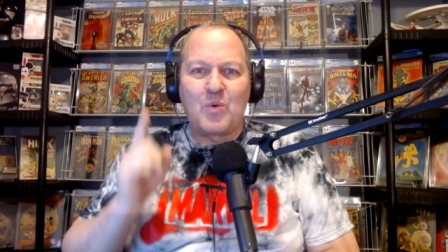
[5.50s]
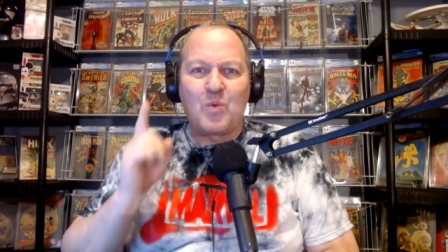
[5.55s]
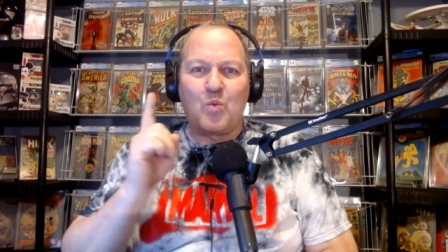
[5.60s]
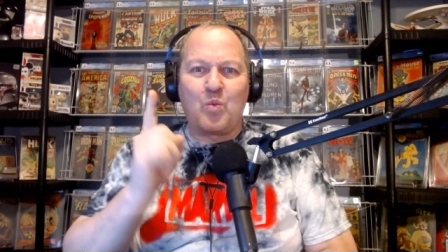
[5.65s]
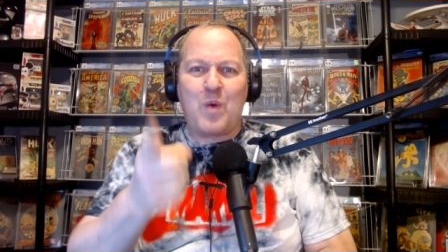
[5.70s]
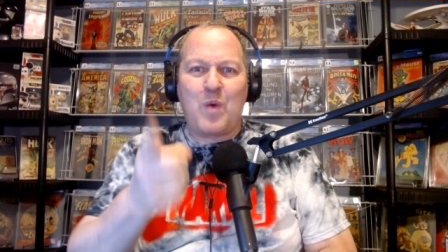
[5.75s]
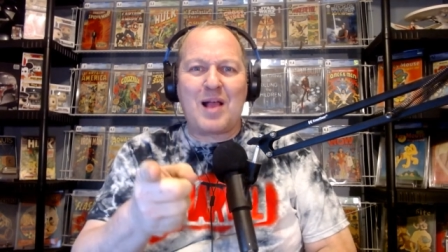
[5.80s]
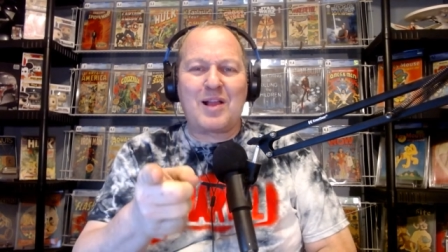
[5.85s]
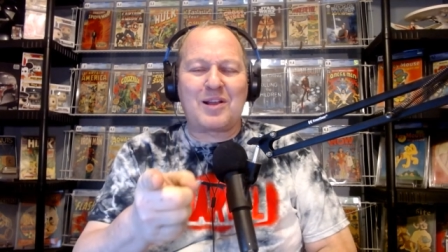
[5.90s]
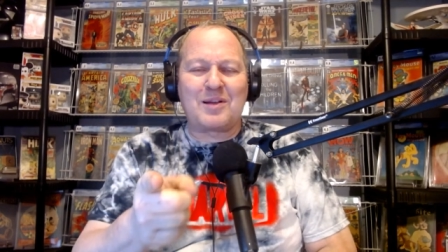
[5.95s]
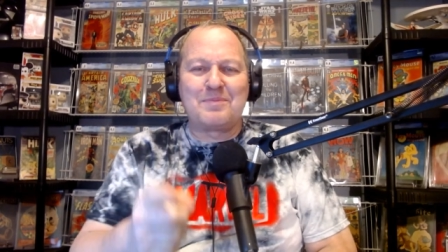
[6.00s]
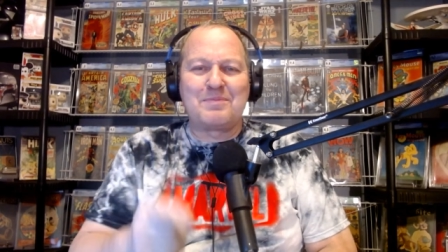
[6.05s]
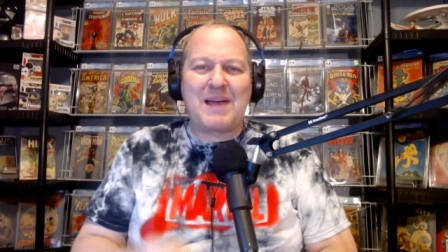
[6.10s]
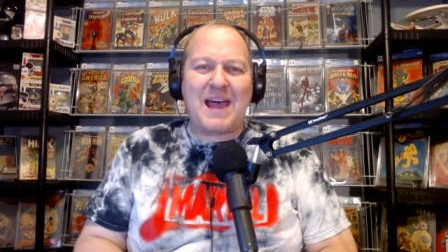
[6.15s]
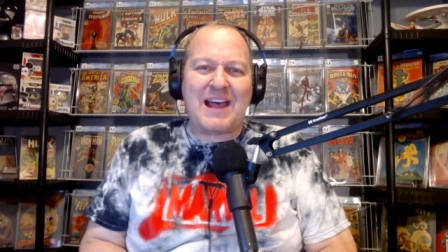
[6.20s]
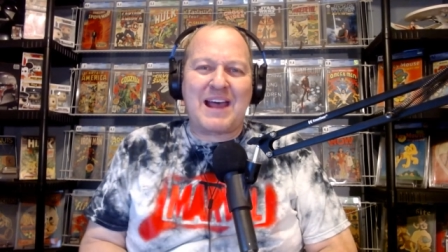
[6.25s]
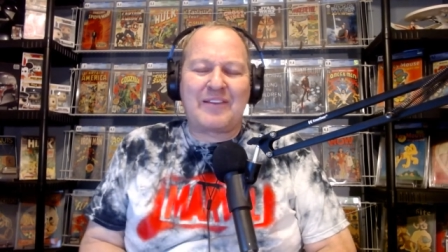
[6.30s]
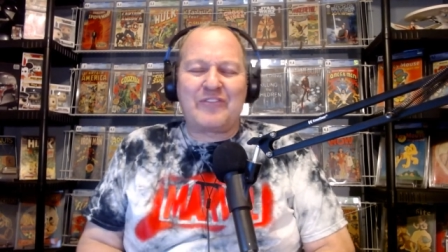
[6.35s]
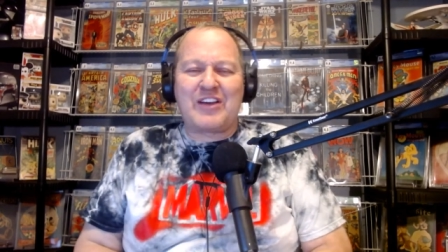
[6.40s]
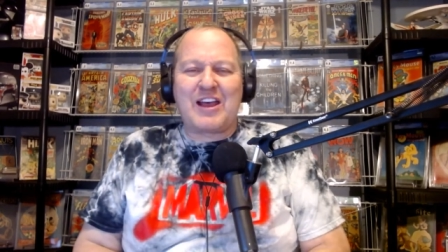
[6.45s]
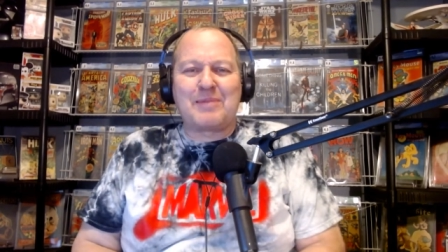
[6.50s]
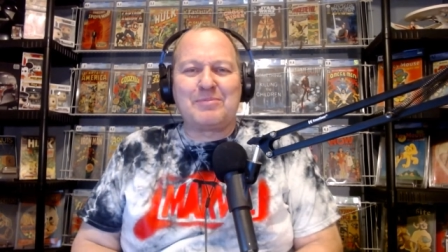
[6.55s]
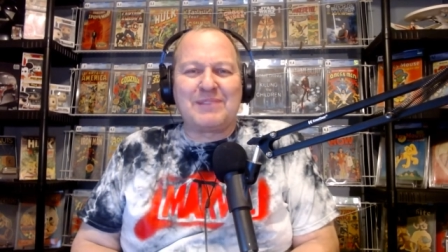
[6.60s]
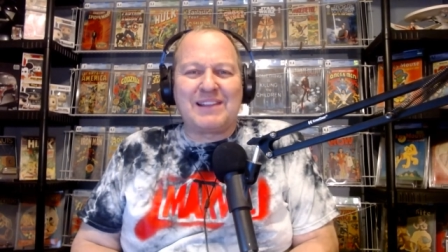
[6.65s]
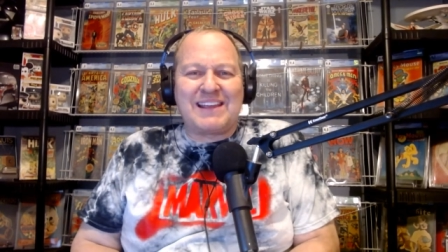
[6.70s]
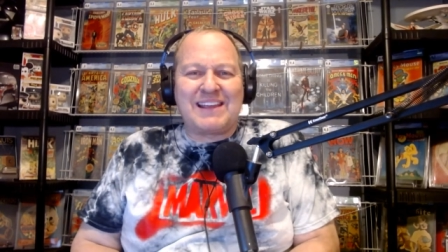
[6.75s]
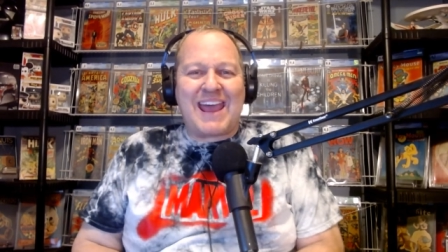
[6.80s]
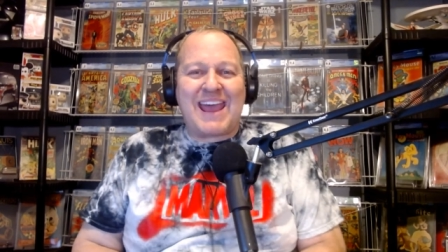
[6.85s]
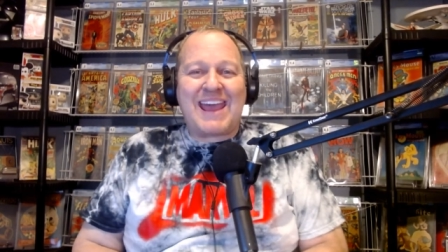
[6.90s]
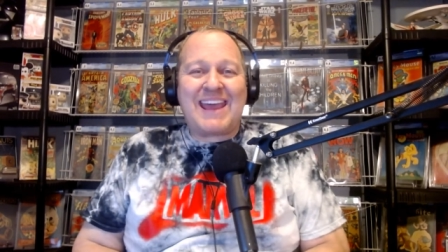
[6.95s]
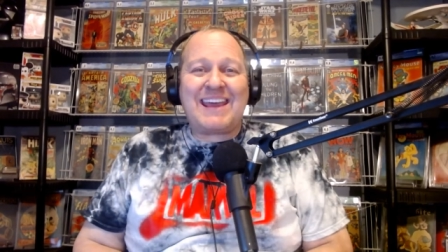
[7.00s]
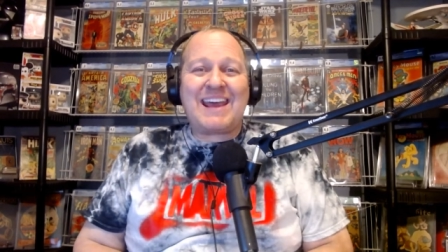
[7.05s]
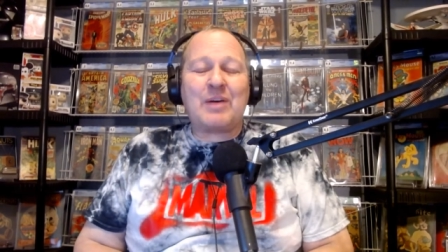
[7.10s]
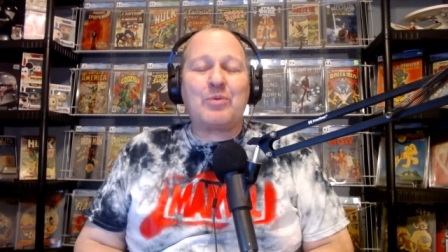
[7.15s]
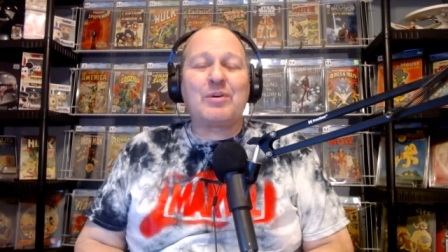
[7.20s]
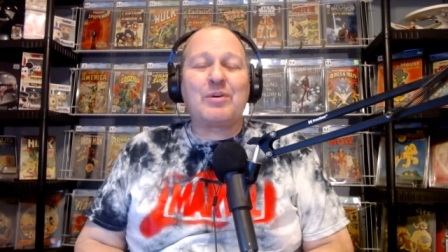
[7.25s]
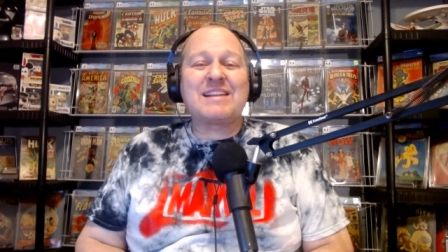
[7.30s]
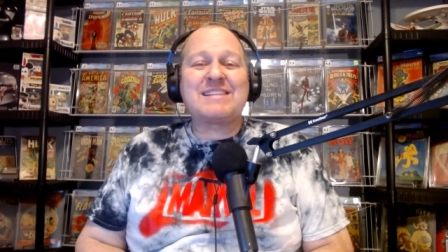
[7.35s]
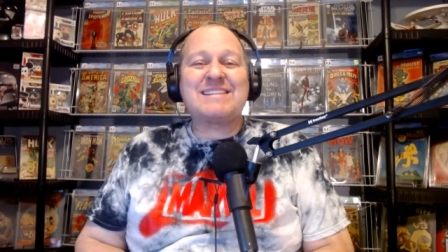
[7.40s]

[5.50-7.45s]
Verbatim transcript: Welcome back, family. Hey, I want to